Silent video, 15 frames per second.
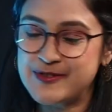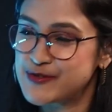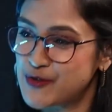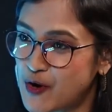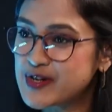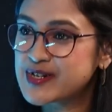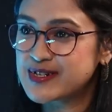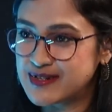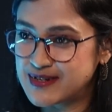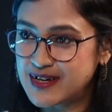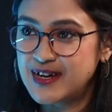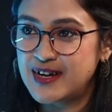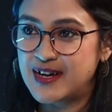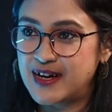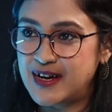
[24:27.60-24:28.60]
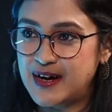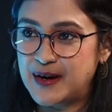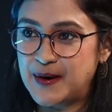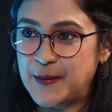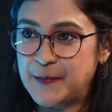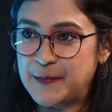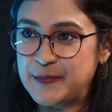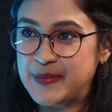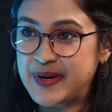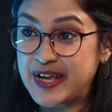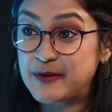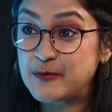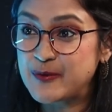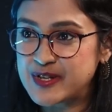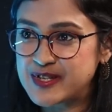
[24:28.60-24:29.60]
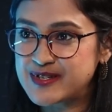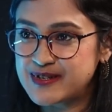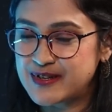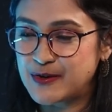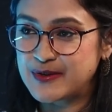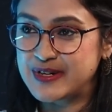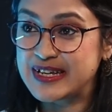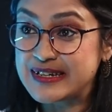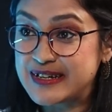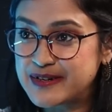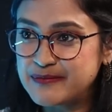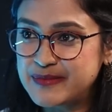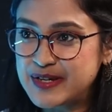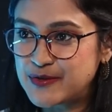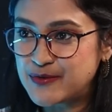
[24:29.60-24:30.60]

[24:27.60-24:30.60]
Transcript: was not a break which, you know, needed me